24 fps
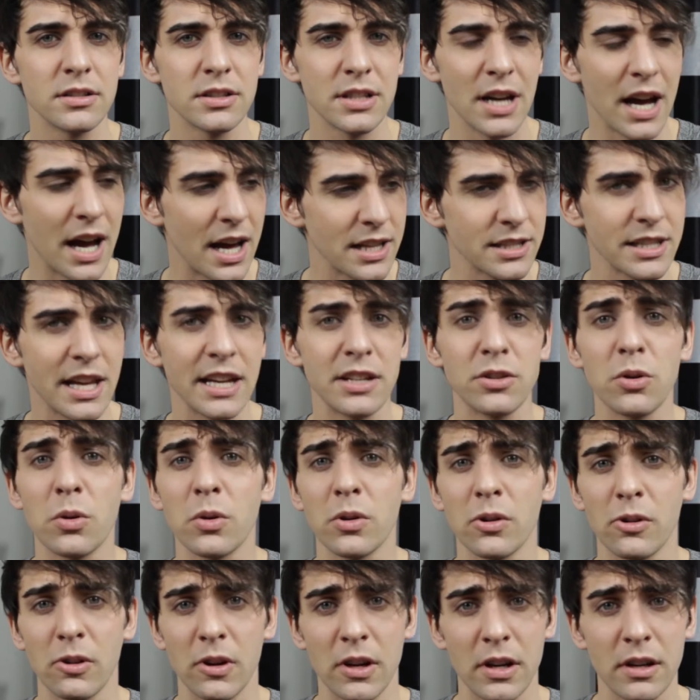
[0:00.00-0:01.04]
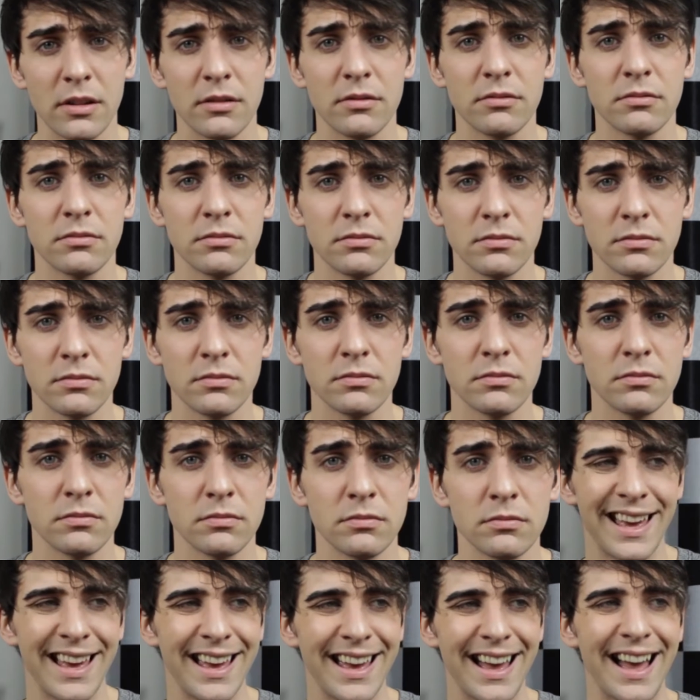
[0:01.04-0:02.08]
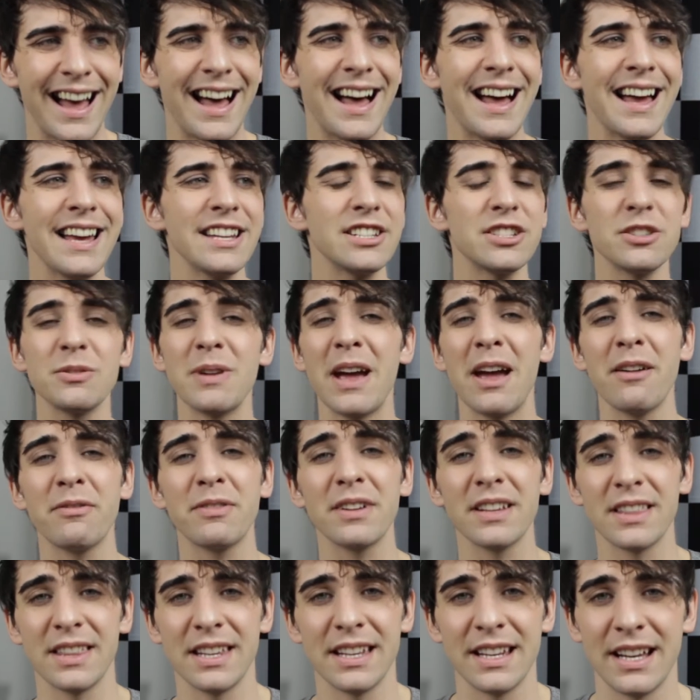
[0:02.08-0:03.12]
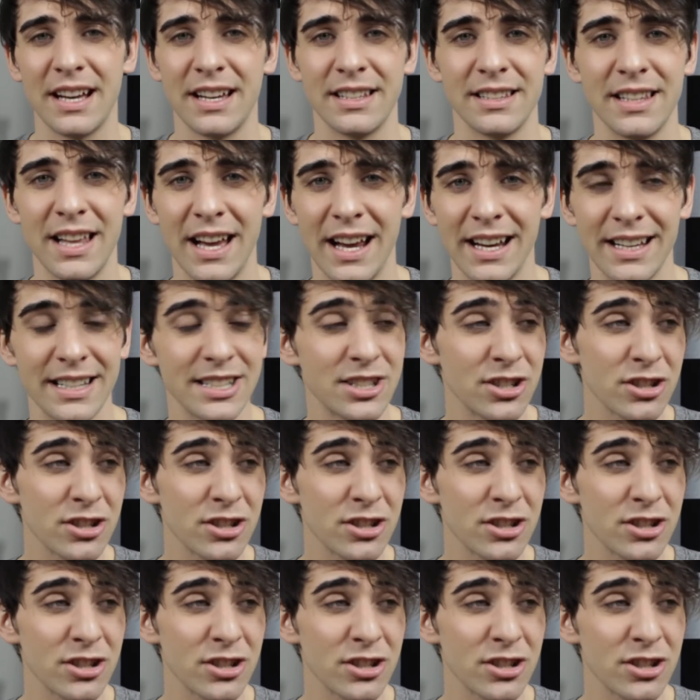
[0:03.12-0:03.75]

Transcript: To online ordering. I do everything online,